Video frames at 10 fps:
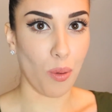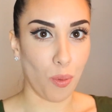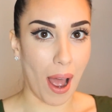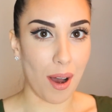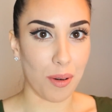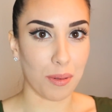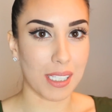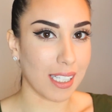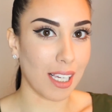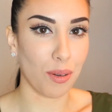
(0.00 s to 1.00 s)
wow,
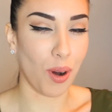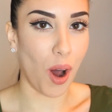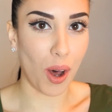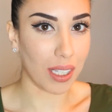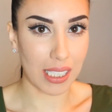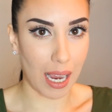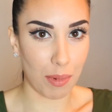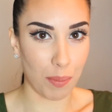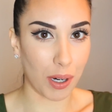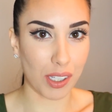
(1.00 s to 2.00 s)
we see you all the
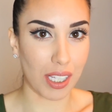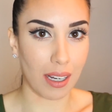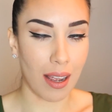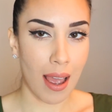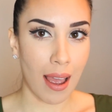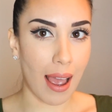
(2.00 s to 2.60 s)
time in person